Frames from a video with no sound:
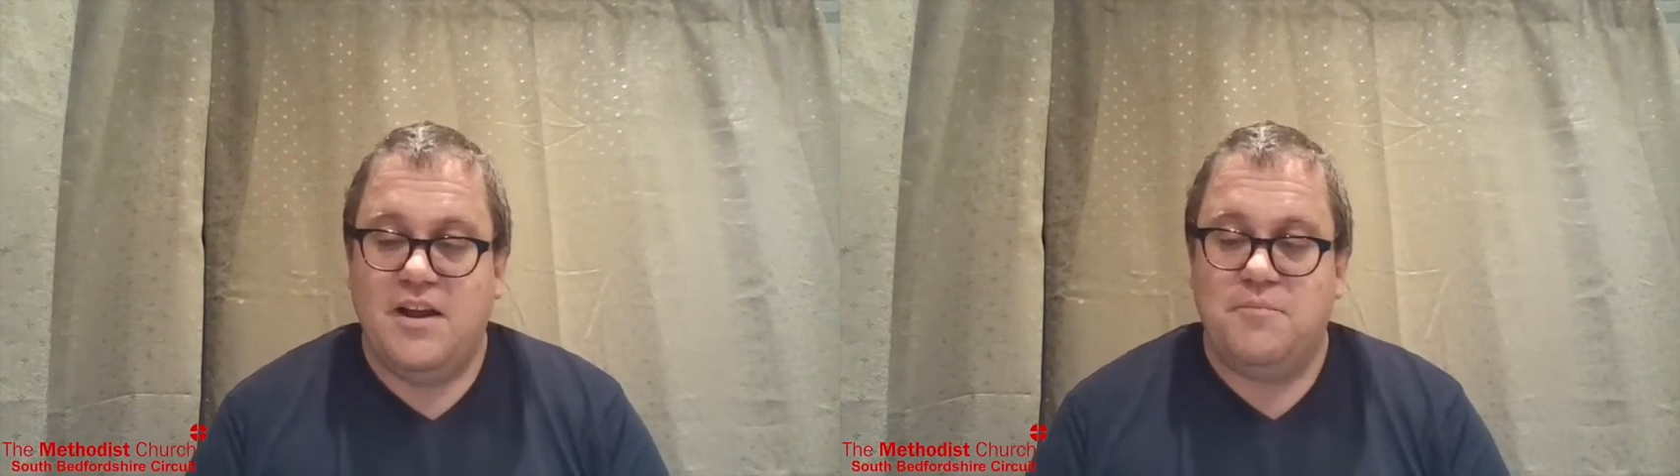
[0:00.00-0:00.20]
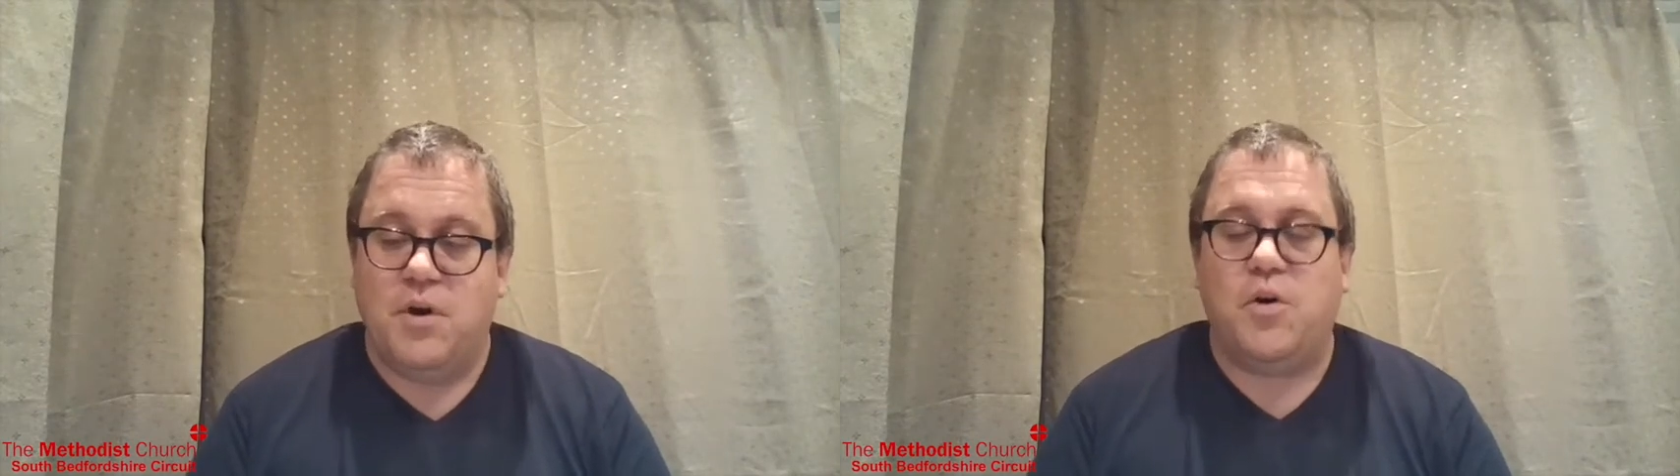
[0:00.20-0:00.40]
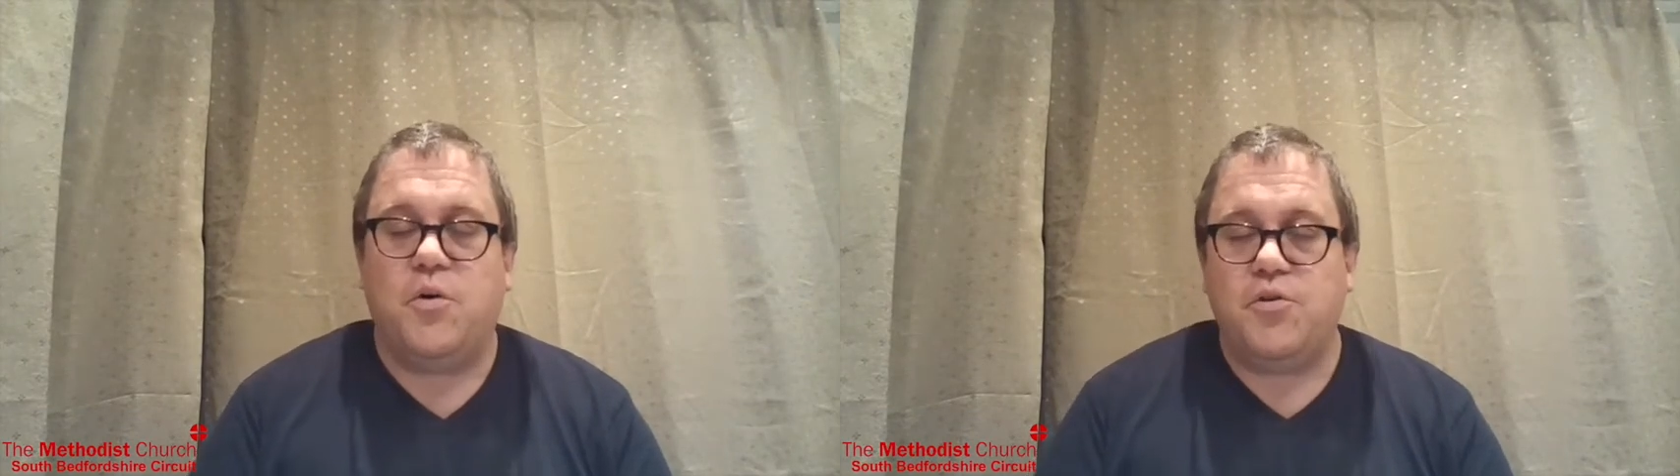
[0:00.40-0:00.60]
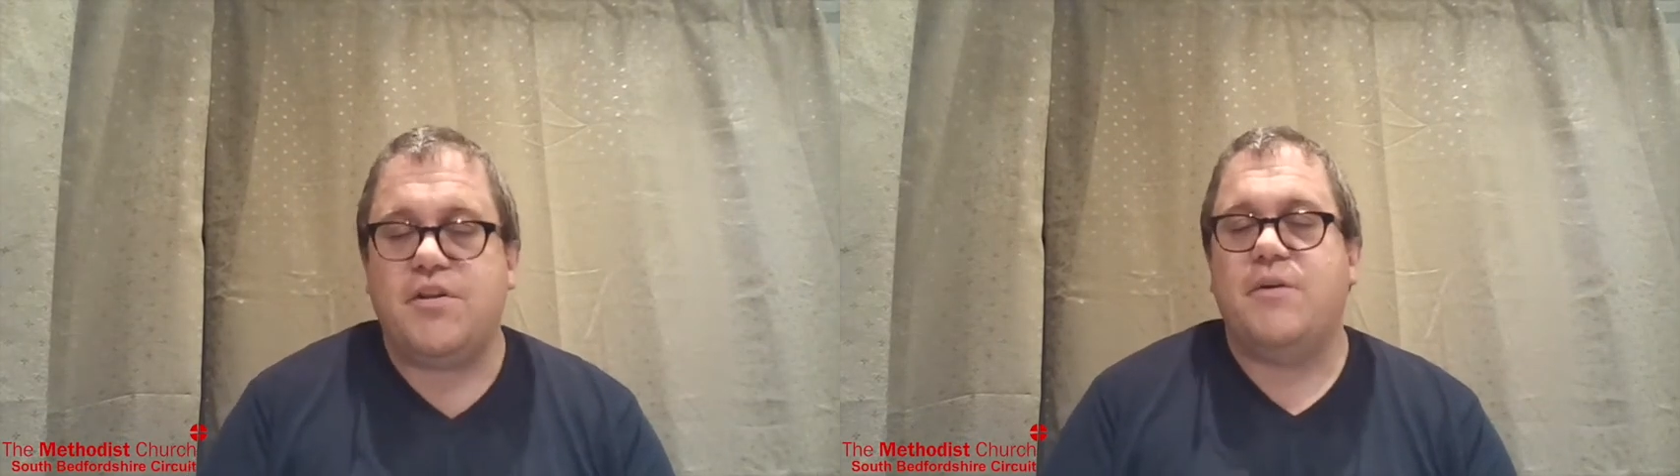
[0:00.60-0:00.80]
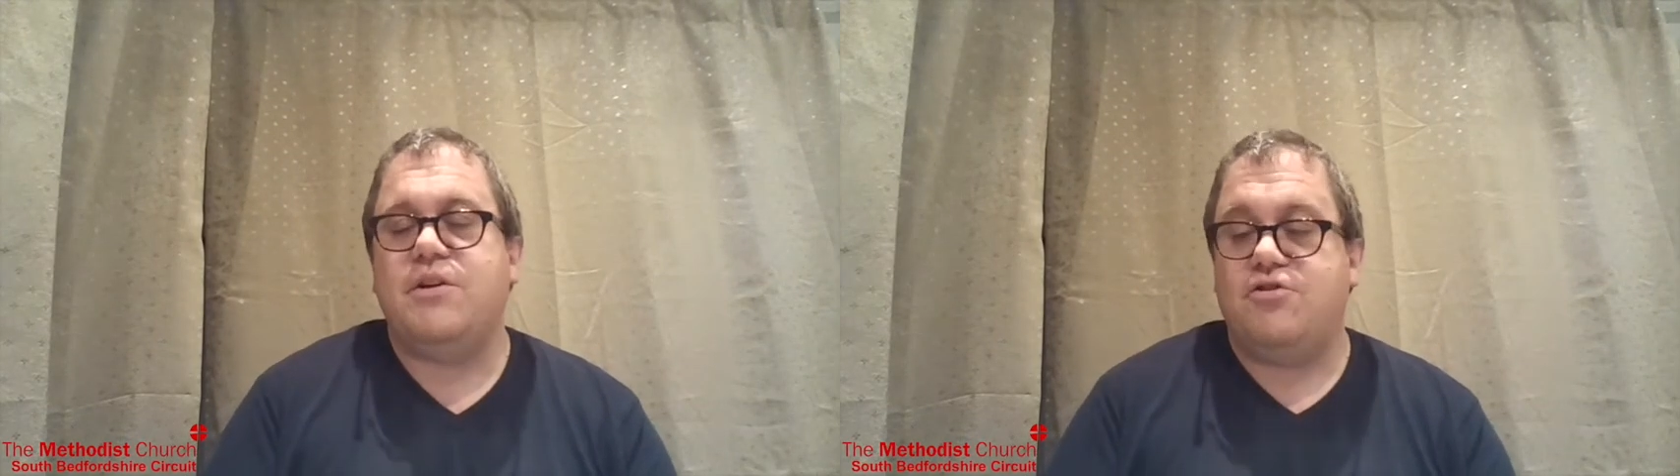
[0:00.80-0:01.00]
but
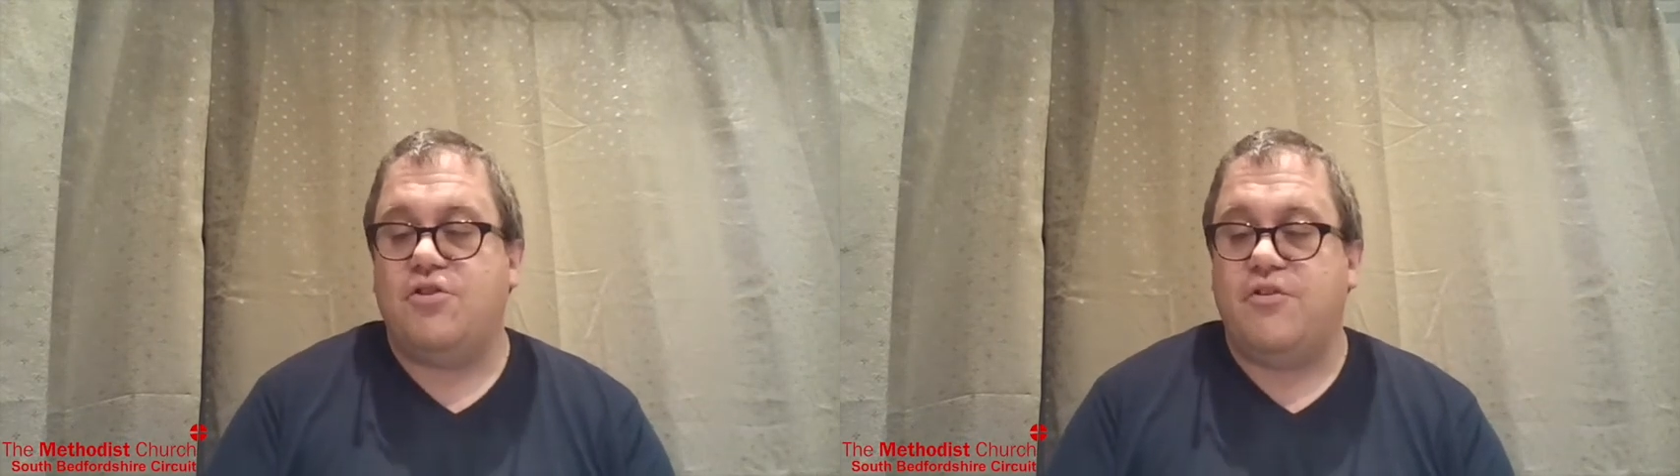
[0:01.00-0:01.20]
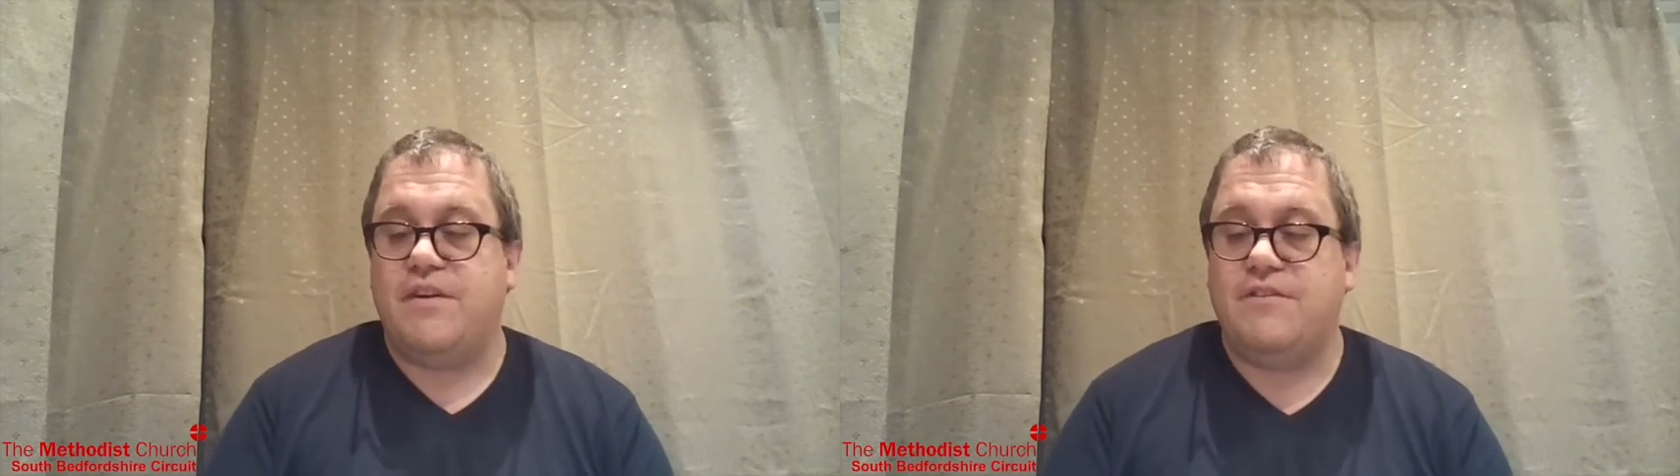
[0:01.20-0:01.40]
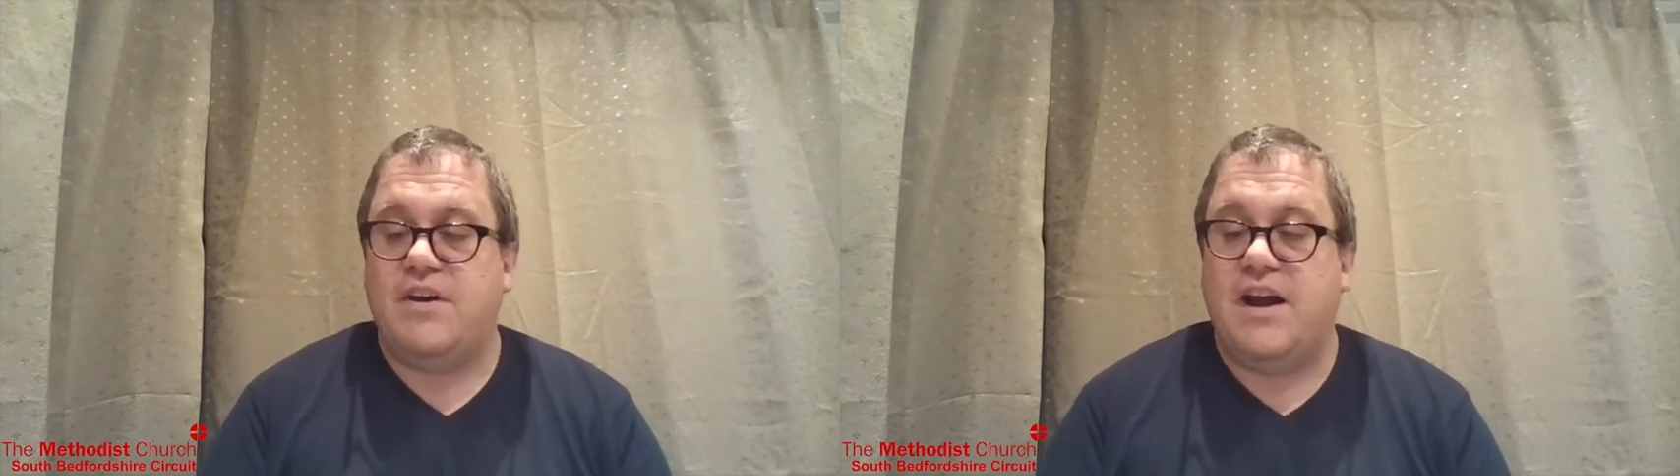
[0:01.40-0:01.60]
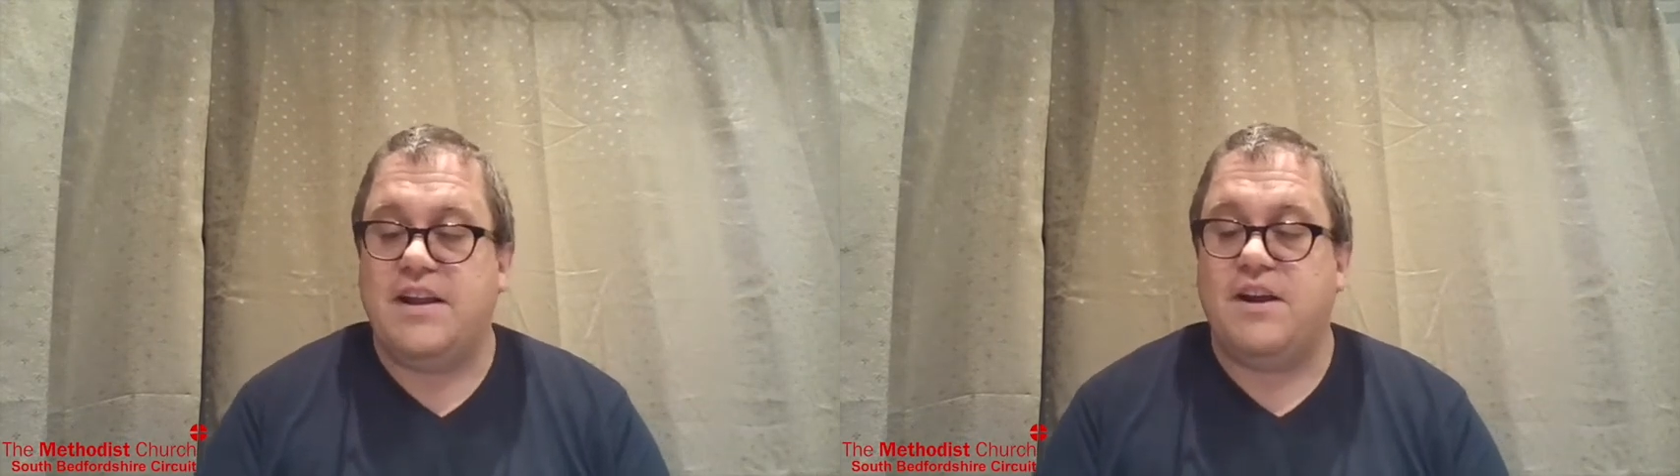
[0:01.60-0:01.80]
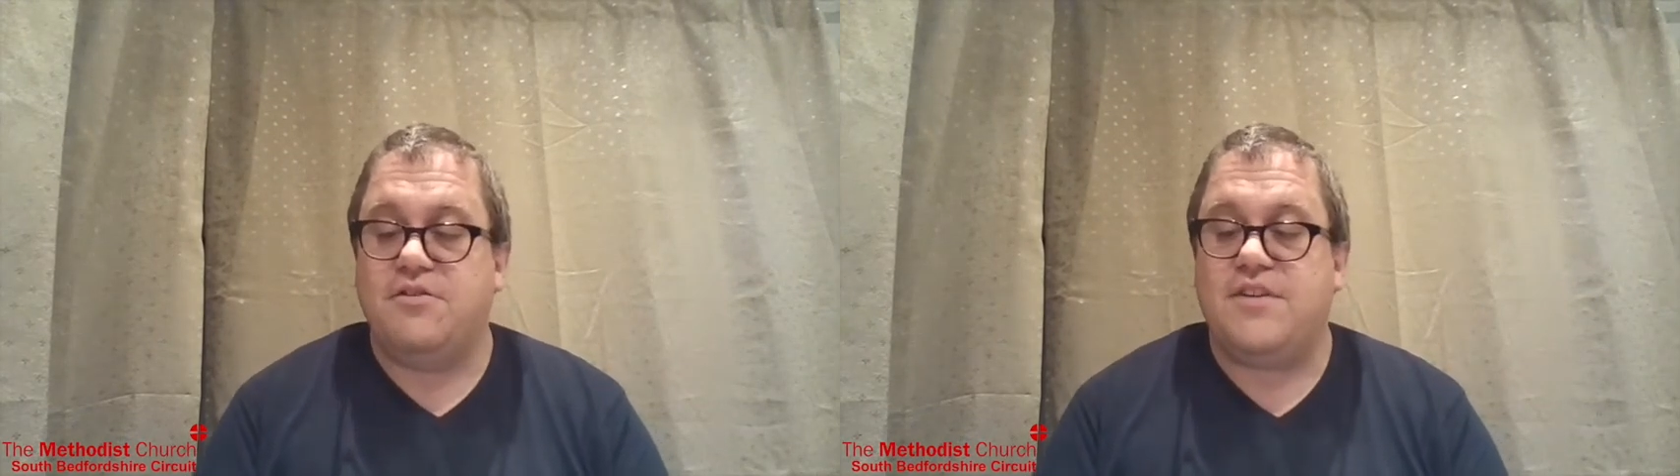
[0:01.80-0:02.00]
also ensuring that I
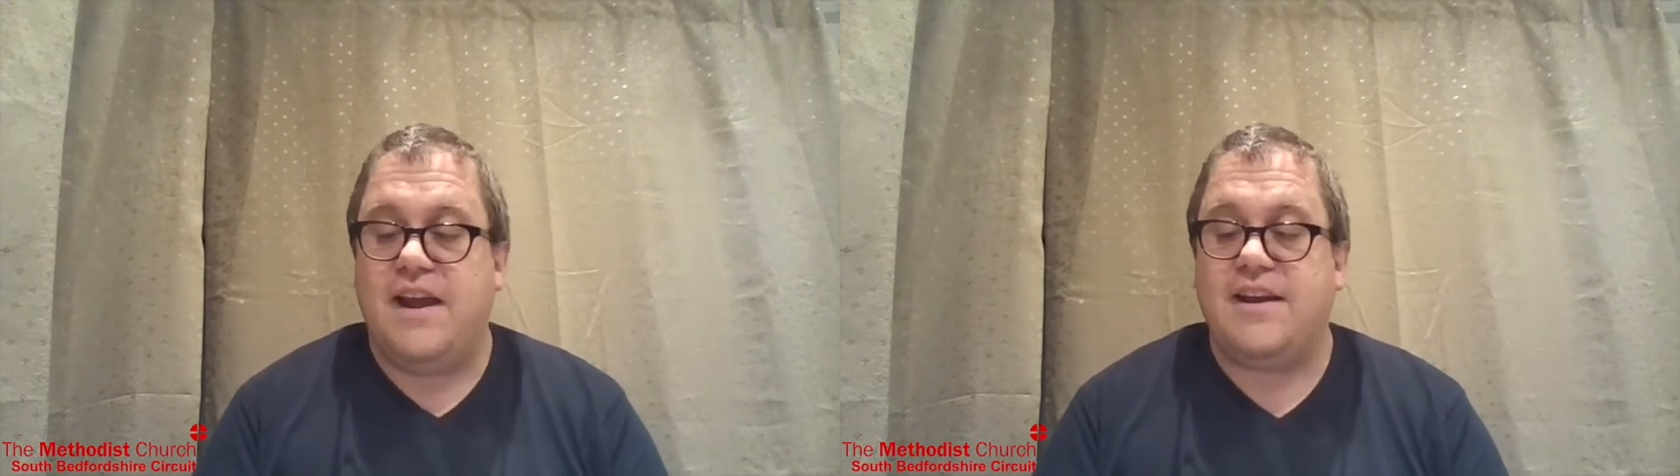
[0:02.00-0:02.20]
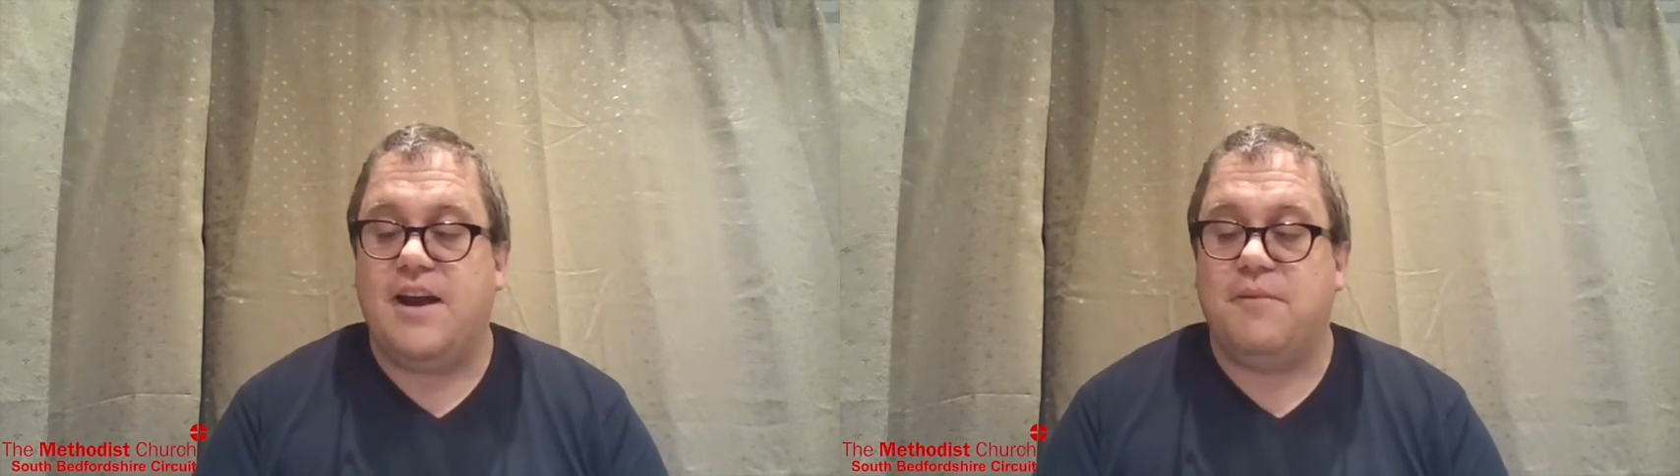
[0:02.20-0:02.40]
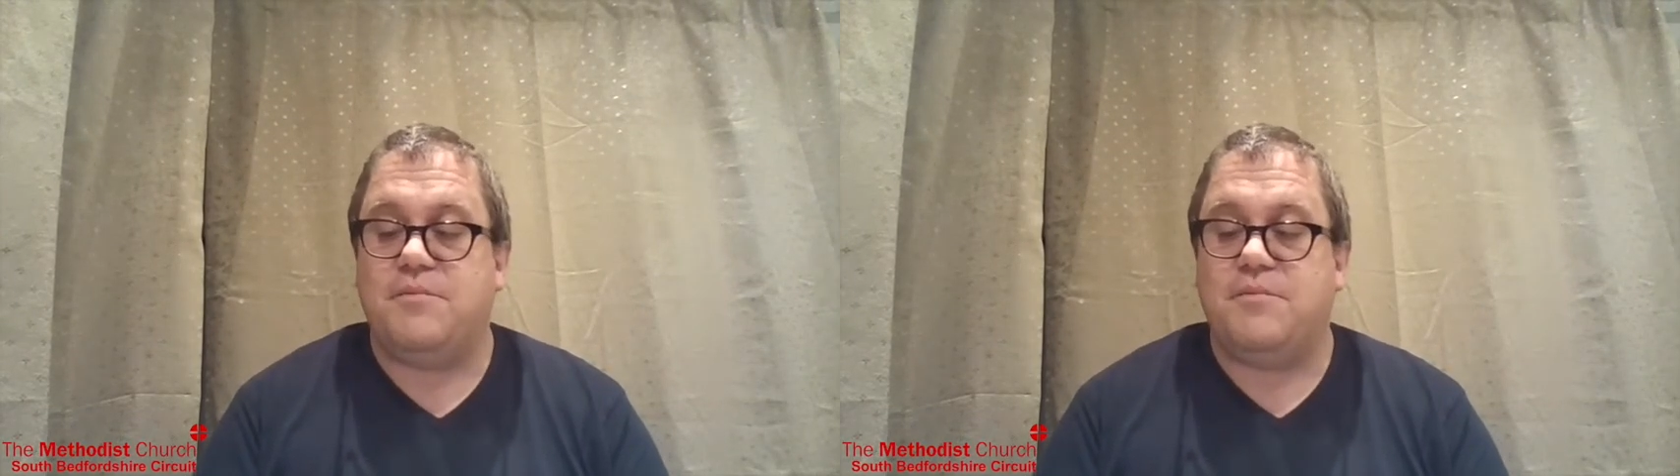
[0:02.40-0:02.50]
don't take up